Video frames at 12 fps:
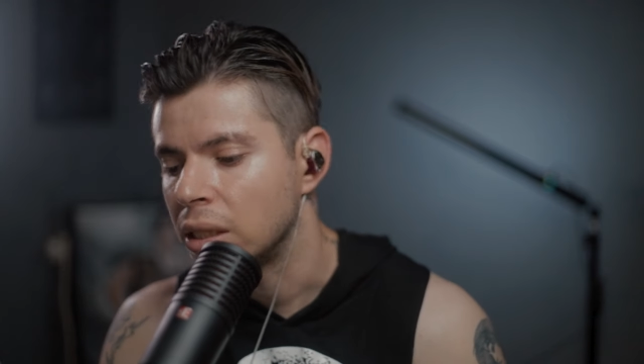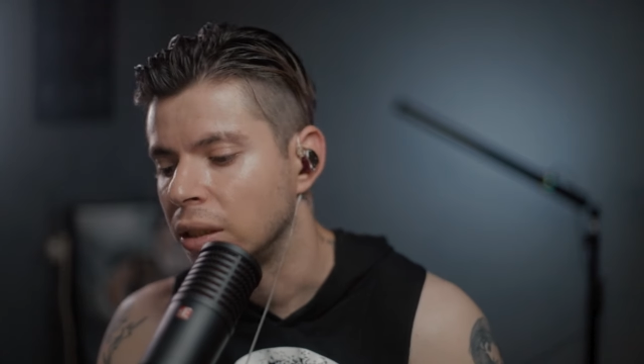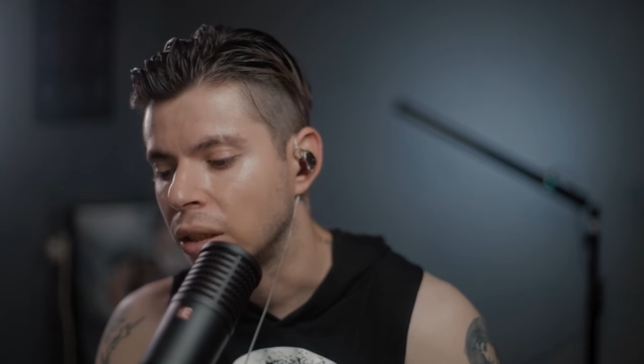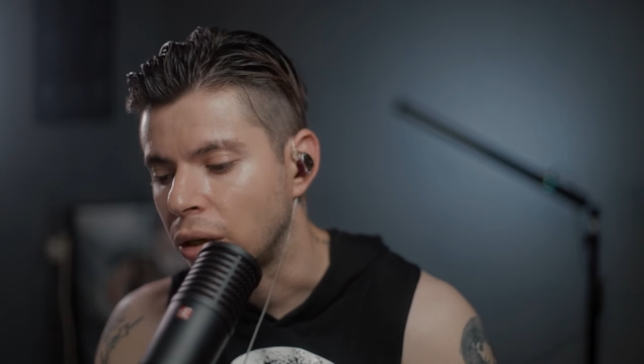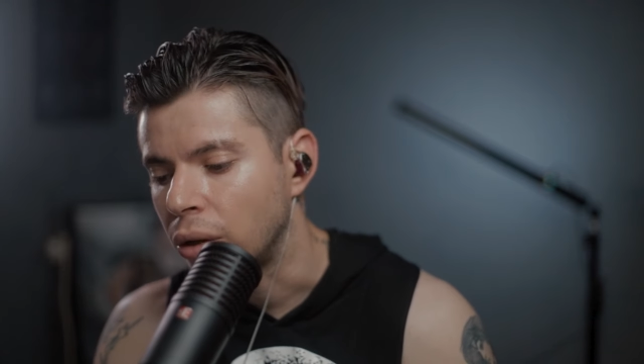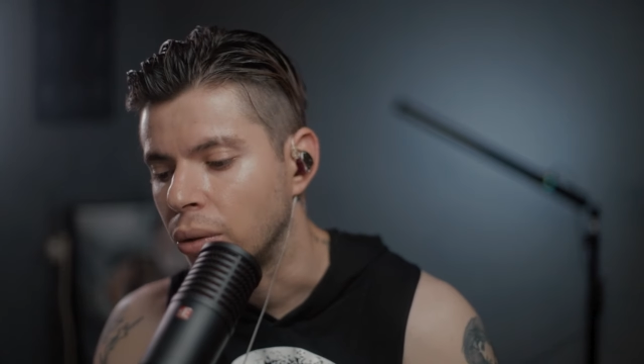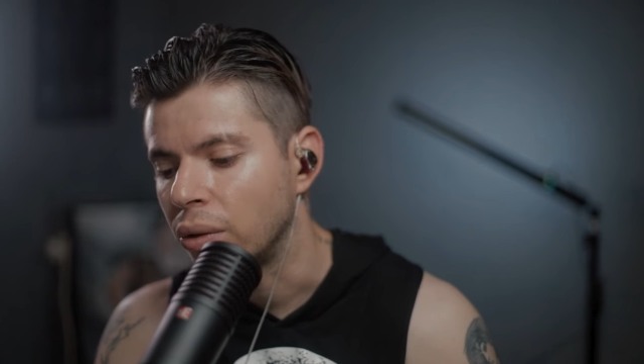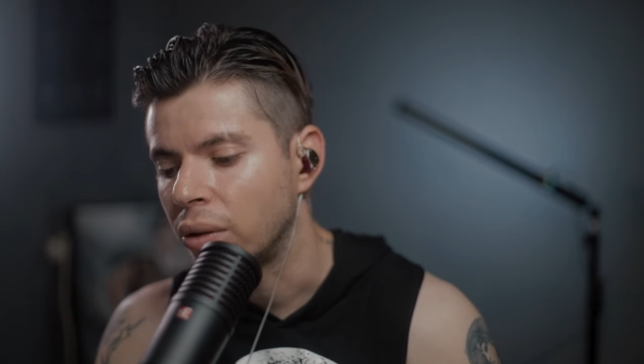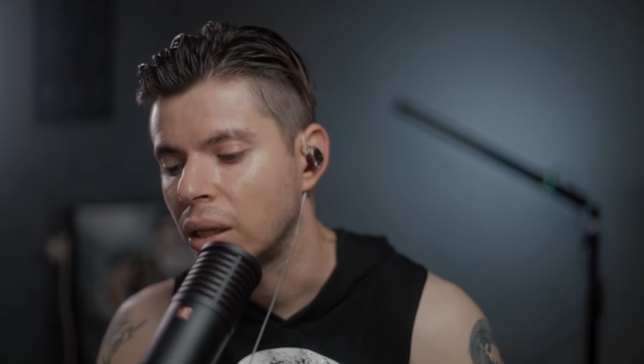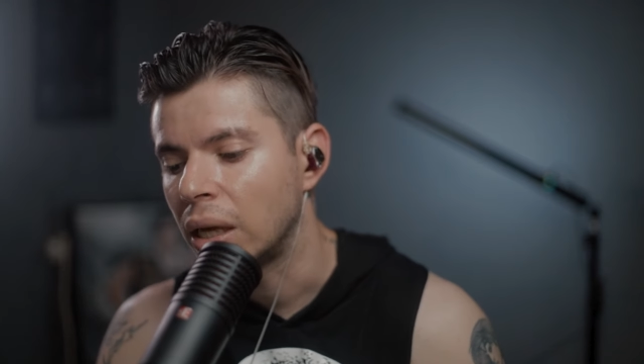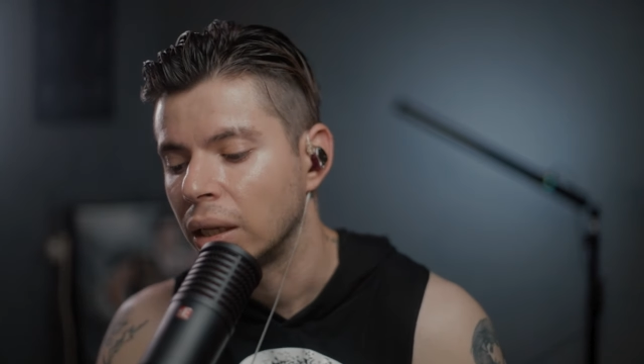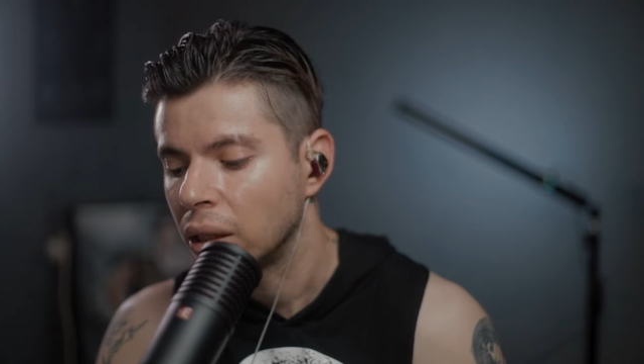and the
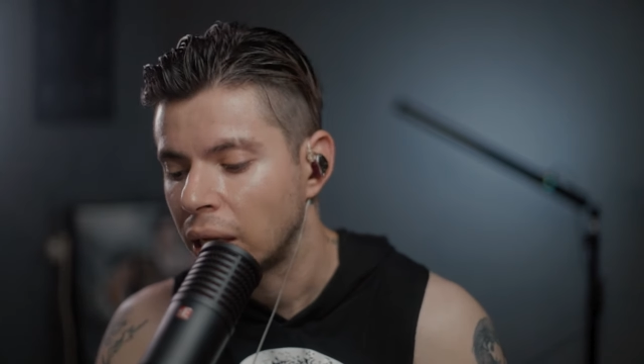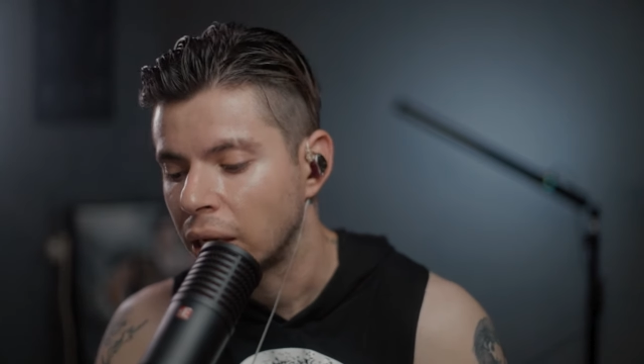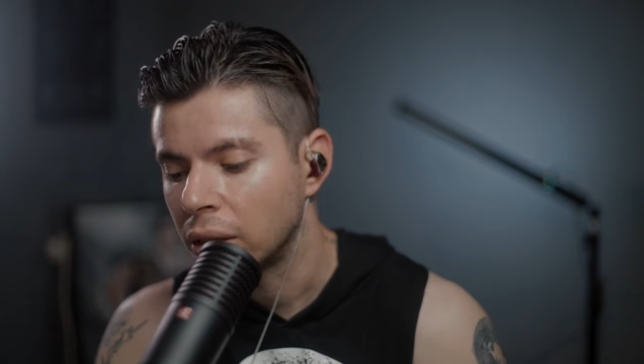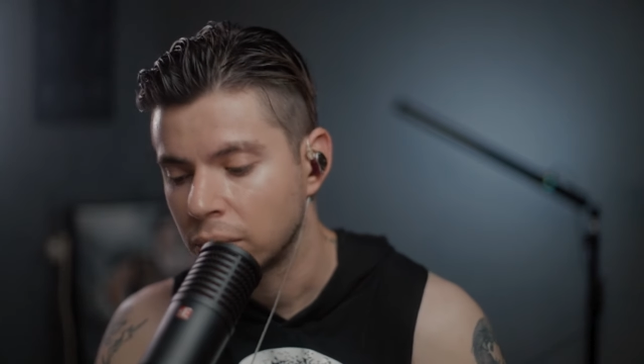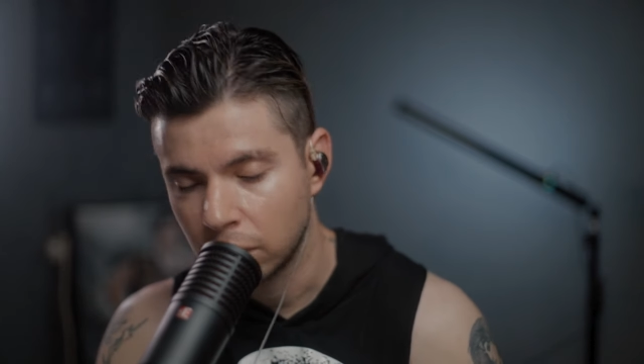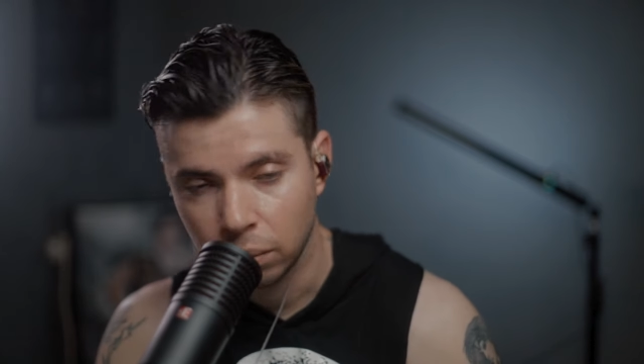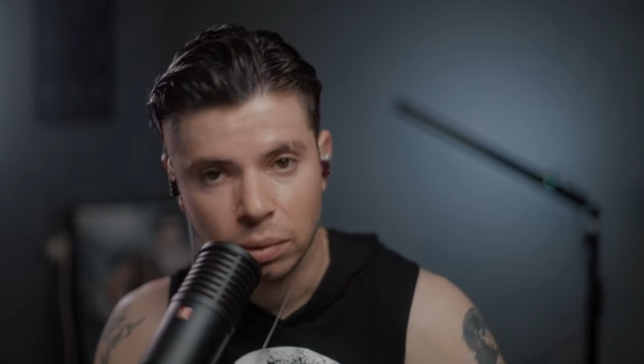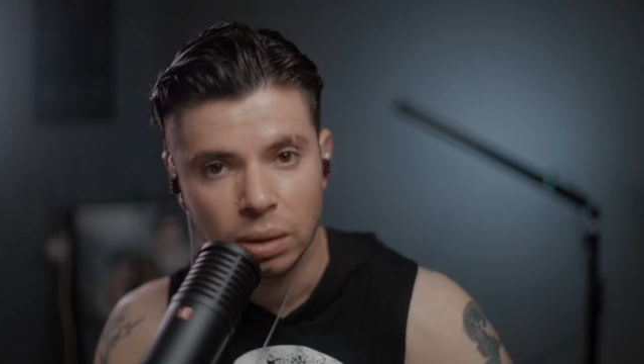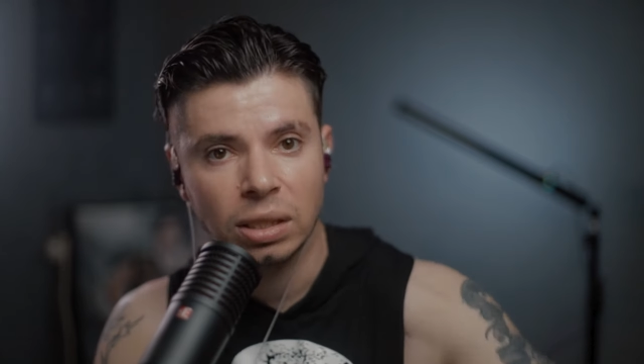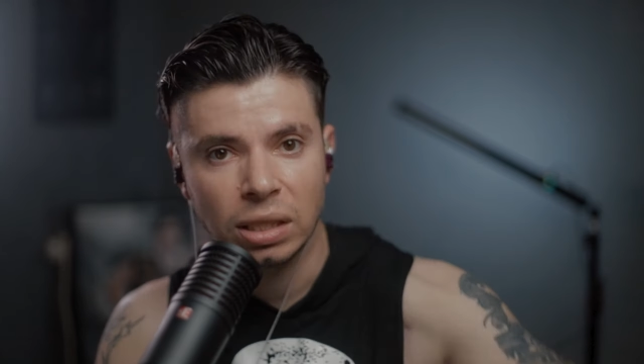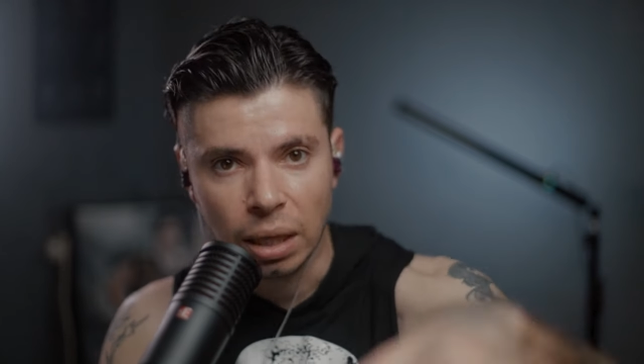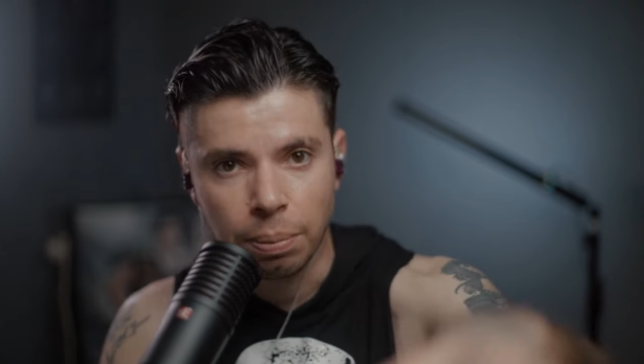youth, and like
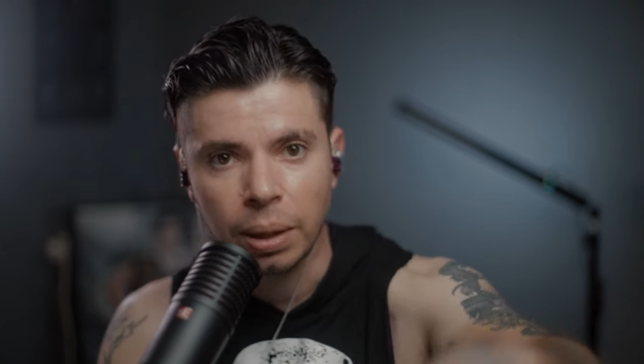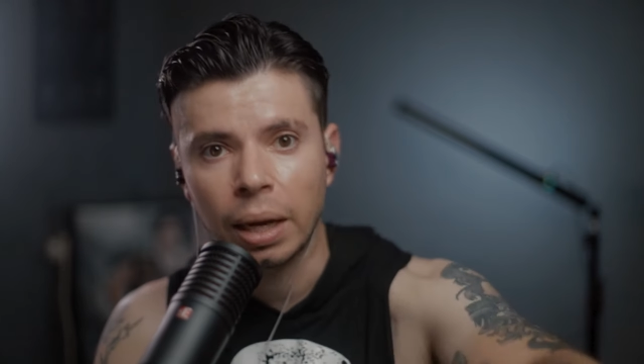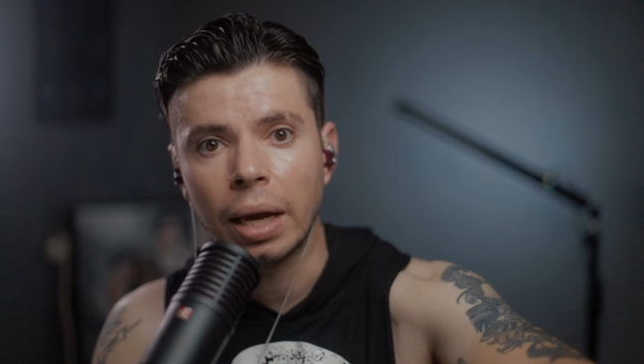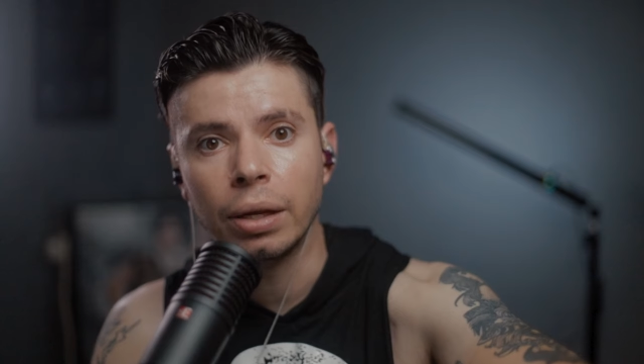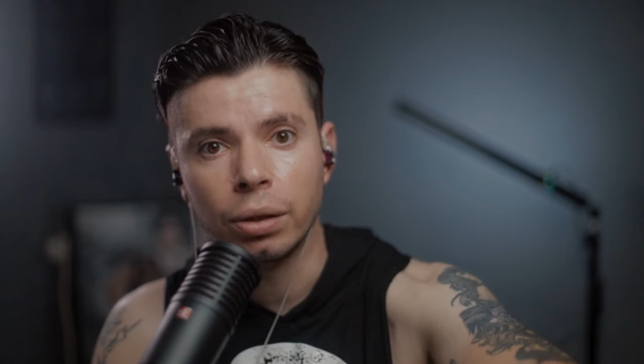stepping